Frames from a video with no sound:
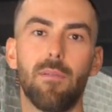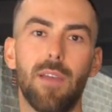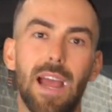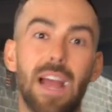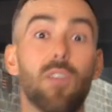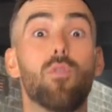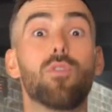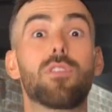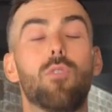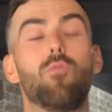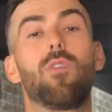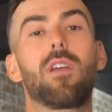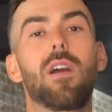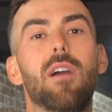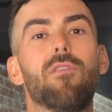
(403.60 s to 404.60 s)
and also
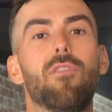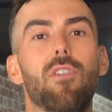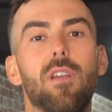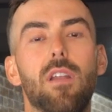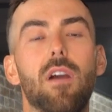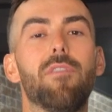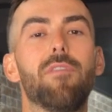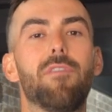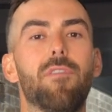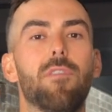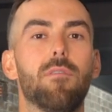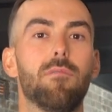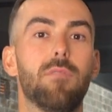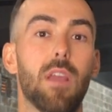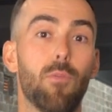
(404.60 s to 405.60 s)
recover enough
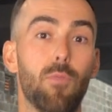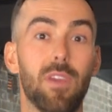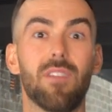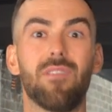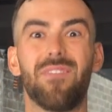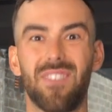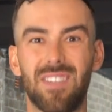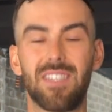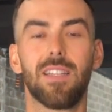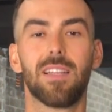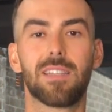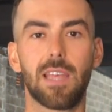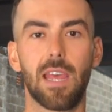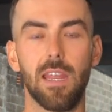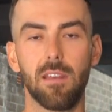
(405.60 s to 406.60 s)
that we can
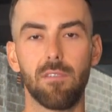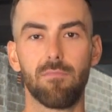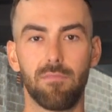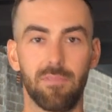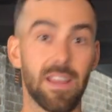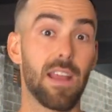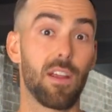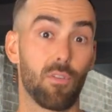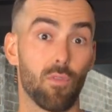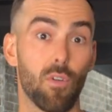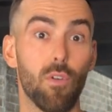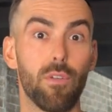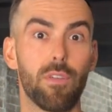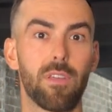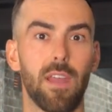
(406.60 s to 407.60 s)
facilitate that
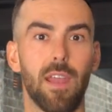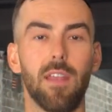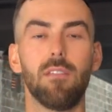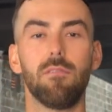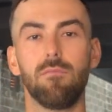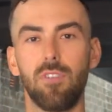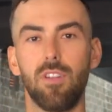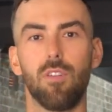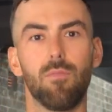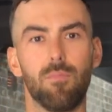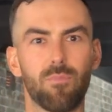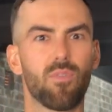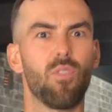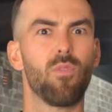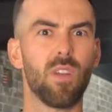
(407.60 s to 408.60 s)
growth and
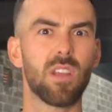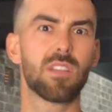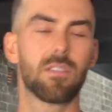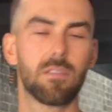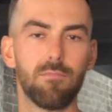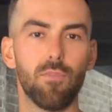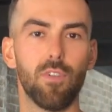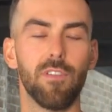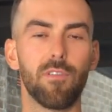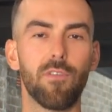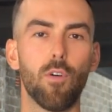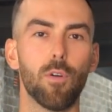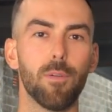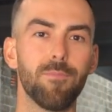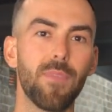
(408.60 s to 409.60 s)
progress moving
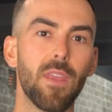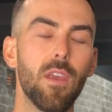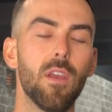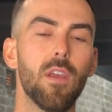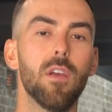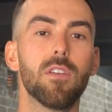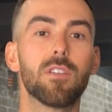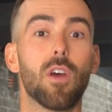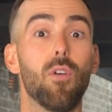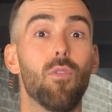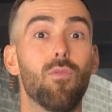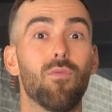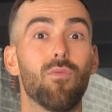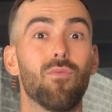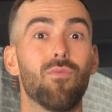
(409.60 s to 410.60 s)
forward.
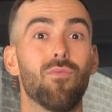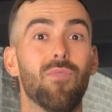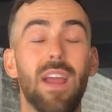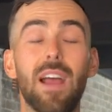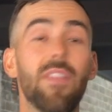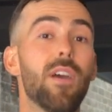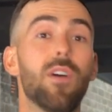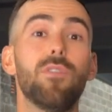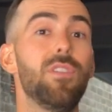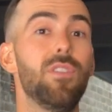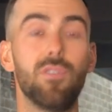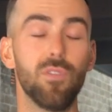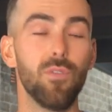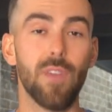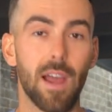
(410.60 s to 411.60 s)
So how the hell do you
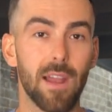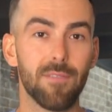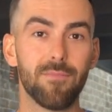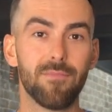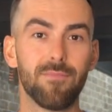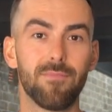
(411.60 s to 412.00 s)
do that?